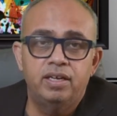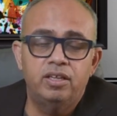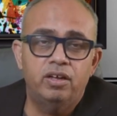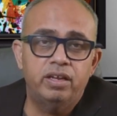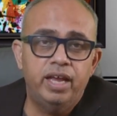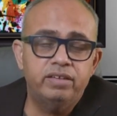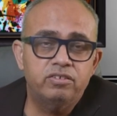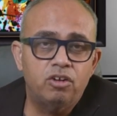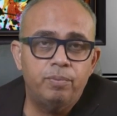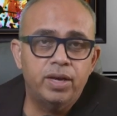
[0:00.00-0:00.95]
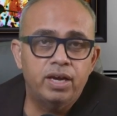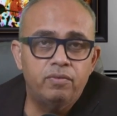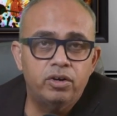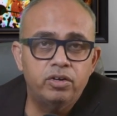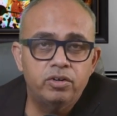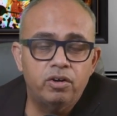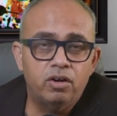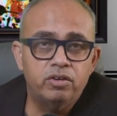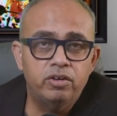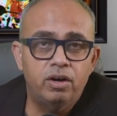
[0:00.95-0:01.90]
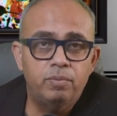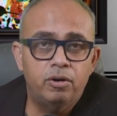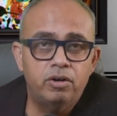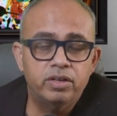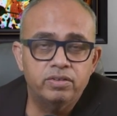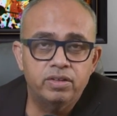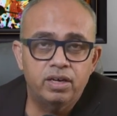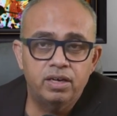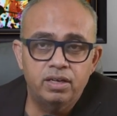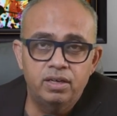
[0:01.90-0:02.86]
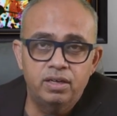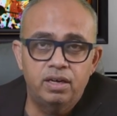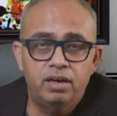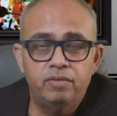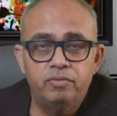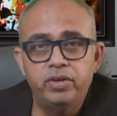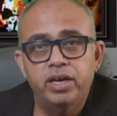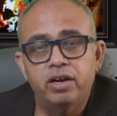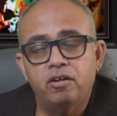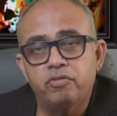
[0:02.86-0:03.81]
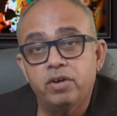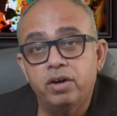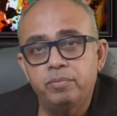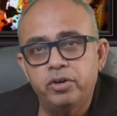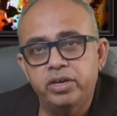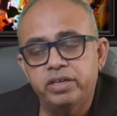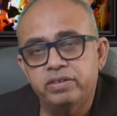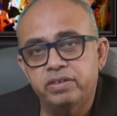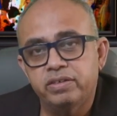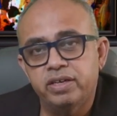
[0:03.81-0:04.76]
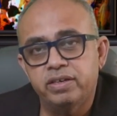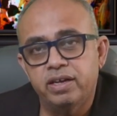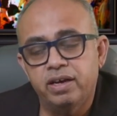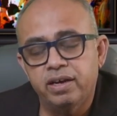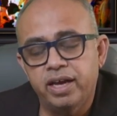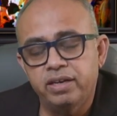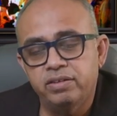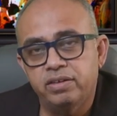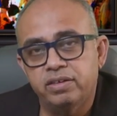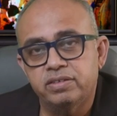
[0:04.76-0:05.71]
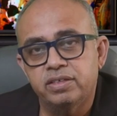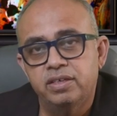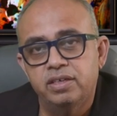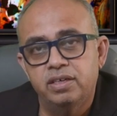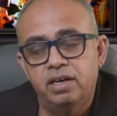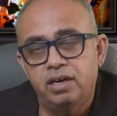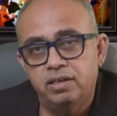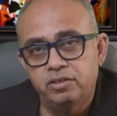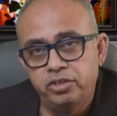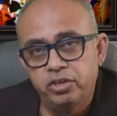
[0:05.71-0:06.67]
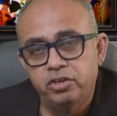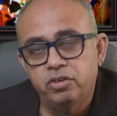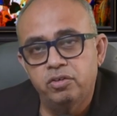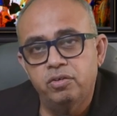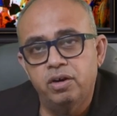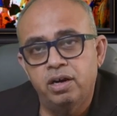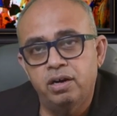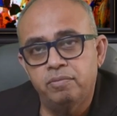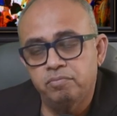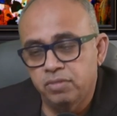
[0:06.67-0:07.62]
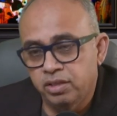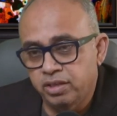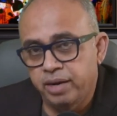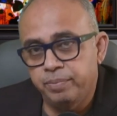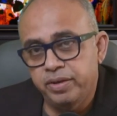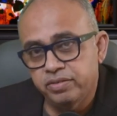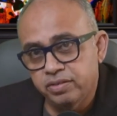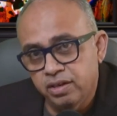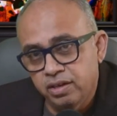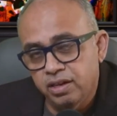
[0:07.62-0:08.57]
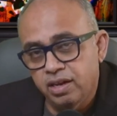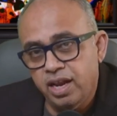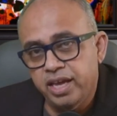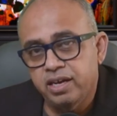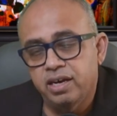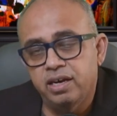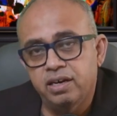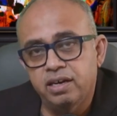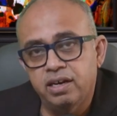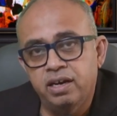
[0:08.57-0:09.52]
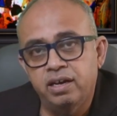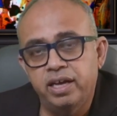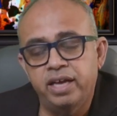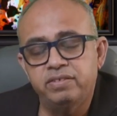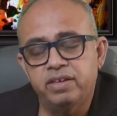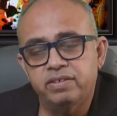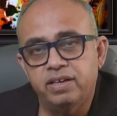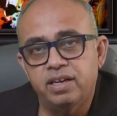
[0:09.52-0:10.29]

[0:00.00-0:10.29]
The next topic I want to talk to you about is the uh, fear of uh, mutations and uh, cancers uh, due to um, therapies like uh, Exacel.